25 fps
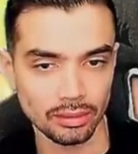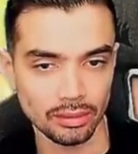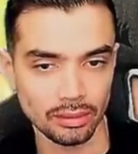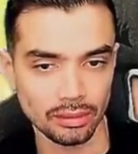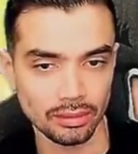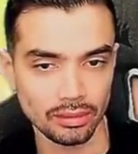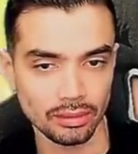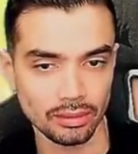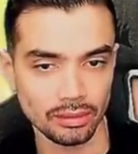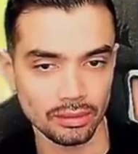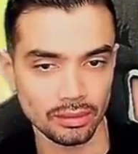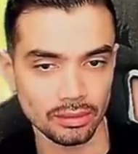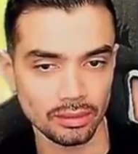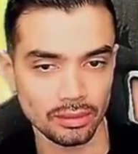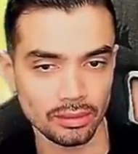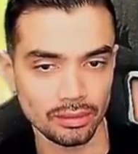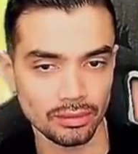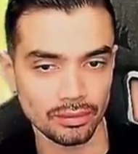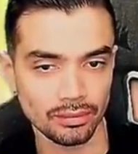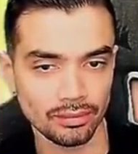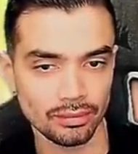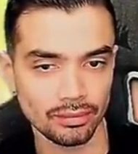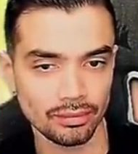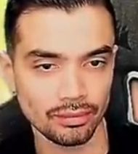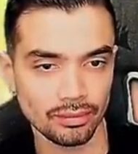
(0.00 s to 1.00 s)

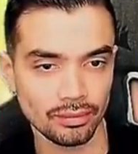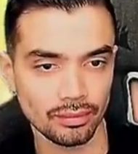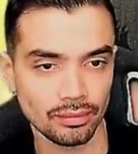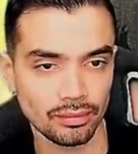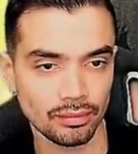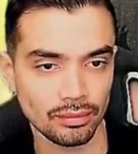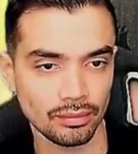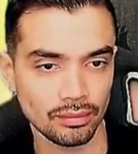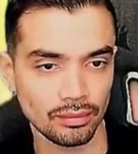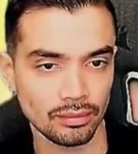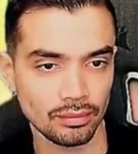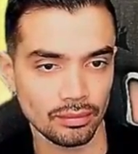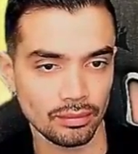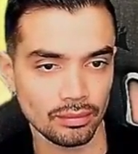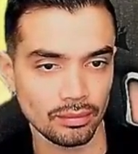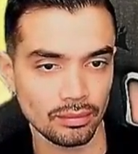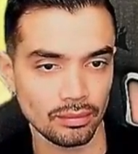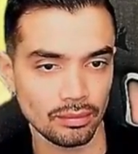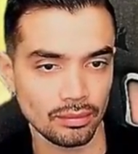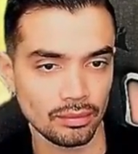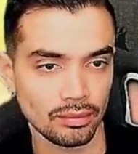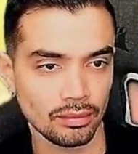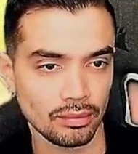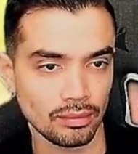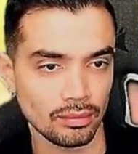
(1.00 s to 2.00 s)

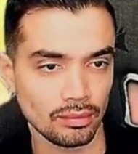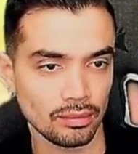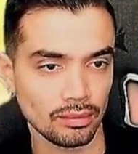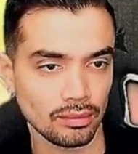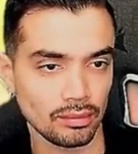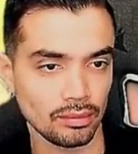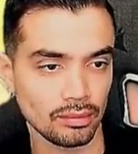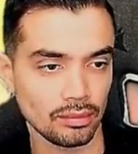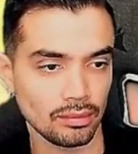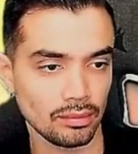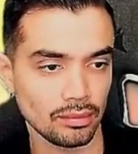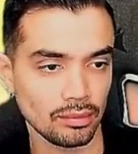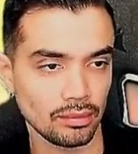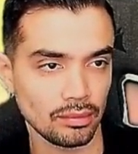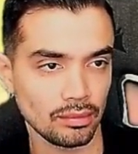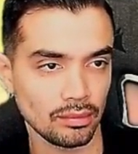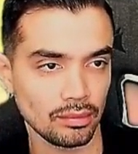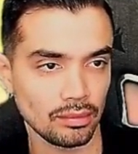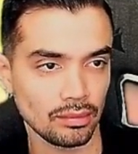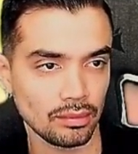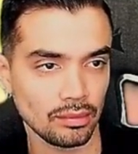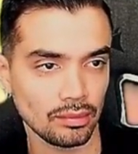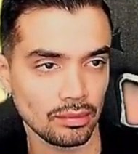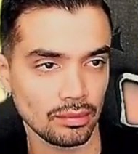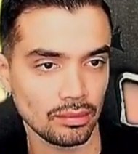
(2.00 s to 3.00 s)

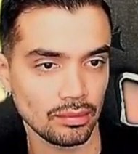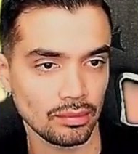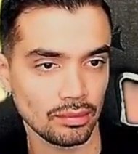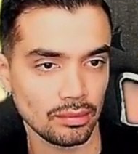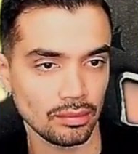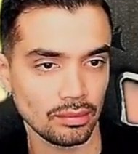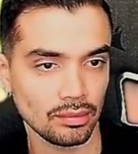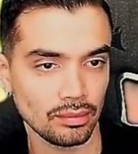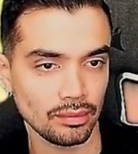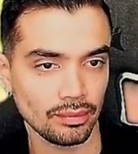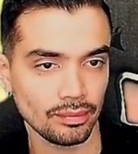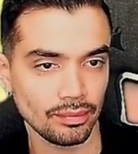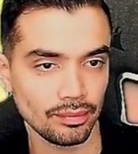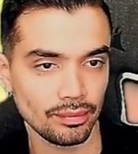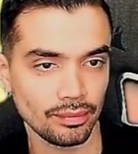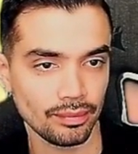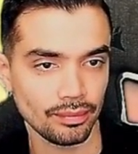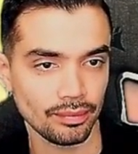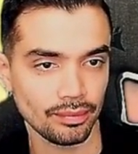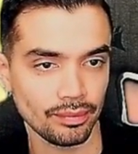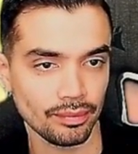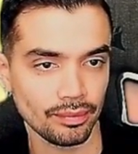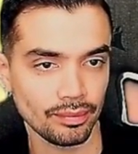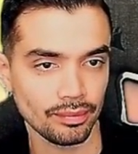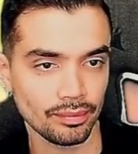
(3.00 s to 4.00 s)

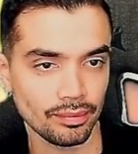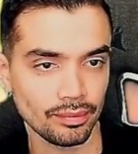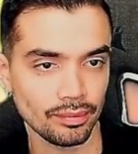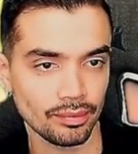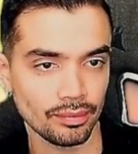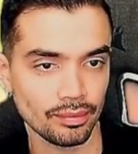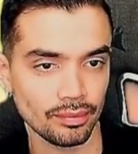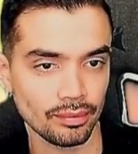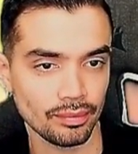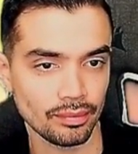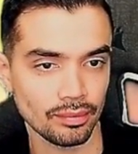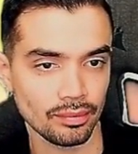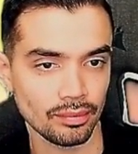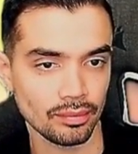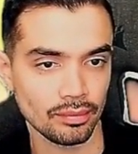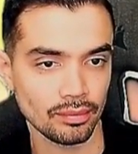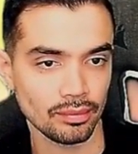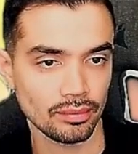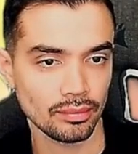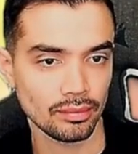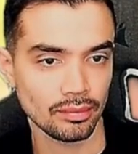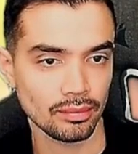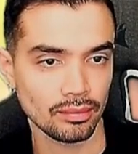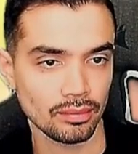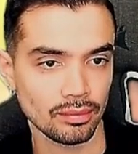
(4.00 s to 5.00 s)
(no one is talking)